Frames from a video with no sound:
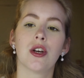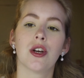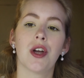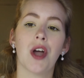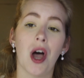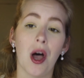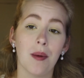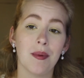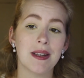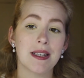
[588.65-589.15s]

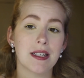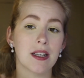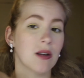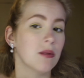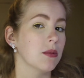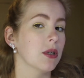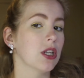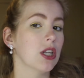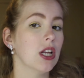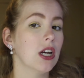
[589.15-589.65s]
comment
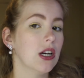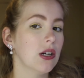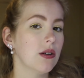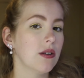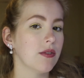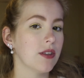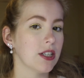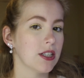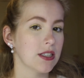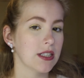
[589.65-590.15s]
down below
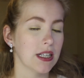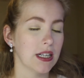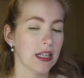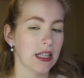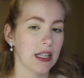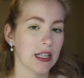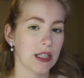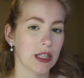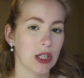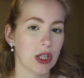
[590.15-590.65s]
if there's
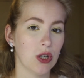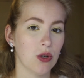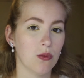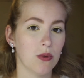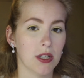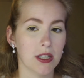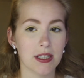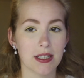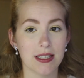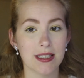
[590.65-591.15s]
anything that you
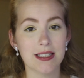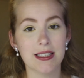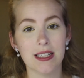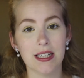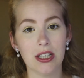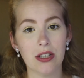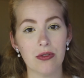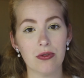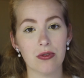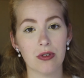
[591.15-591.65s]
want to
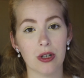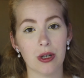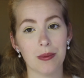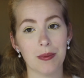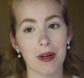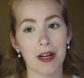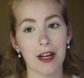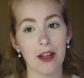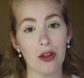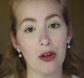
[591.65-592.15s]
see
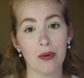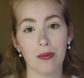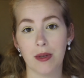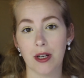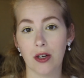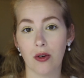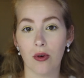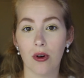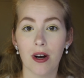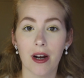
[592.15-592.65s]
from either
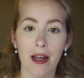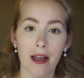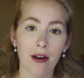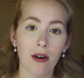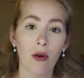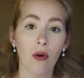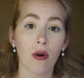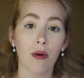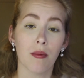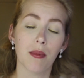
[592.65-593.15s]
me or
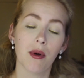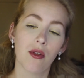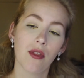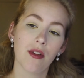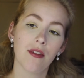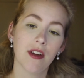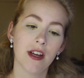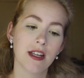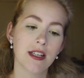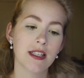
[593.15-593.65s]
Anna or both
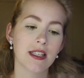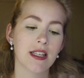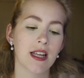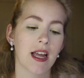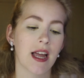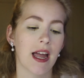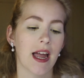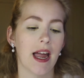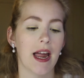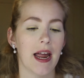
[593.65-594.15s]
of us,
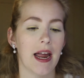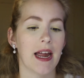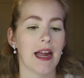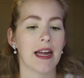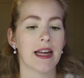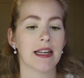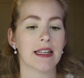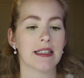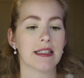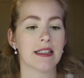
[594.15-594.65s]

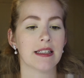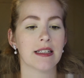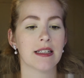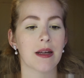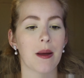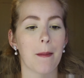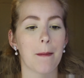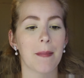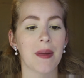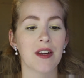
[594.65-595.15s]
and
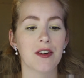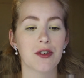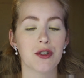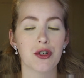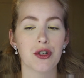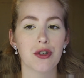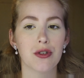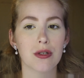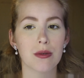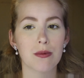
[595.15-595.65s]
make
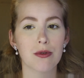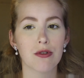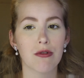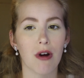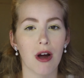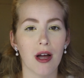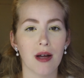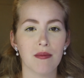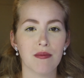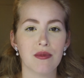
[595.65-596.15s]
sure you
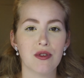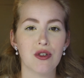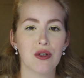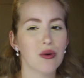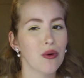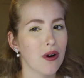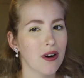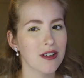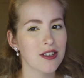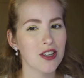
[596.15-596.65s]
subscribe
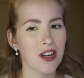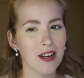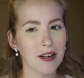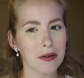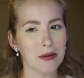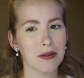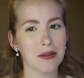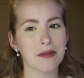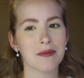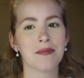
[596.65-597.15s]
to our
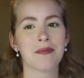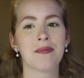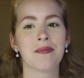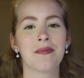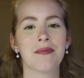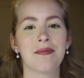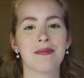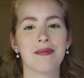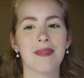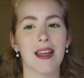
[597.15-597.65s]
channel.
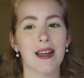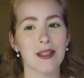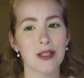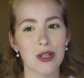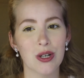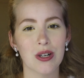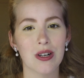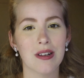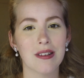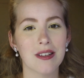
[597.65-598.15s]
and
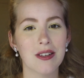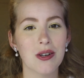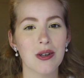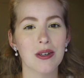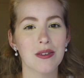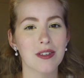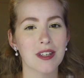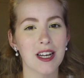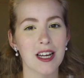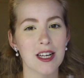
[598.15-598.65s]
turn on the
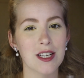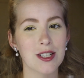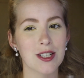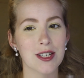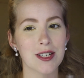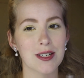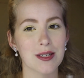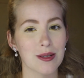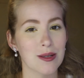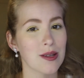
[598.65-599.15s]

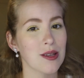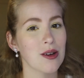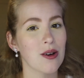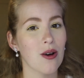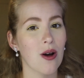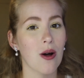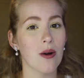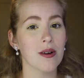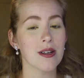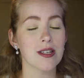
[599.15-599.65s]
notifications so that
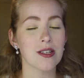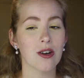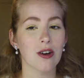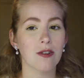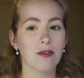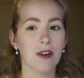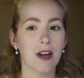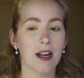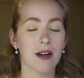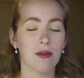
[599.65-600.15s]
you're always
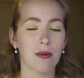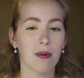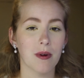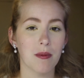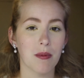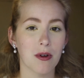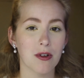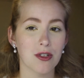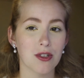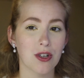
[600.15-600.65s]
notified when
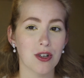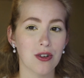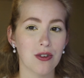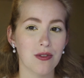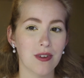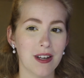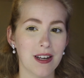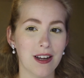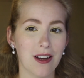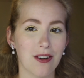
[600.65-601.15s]
we post a
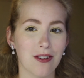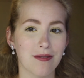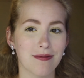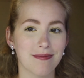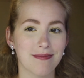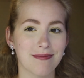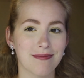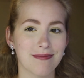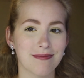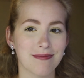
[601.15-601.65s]
new video.
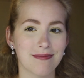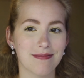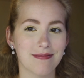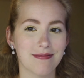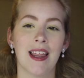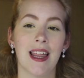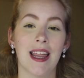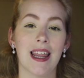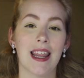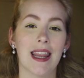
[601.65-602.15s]

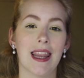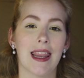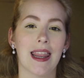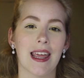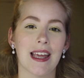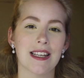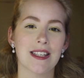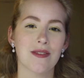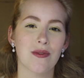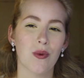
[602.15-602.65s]

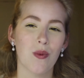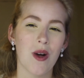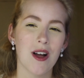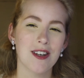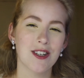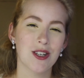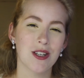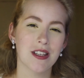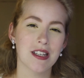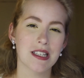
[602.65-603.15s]
Thanks for
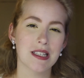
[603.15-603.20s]
watching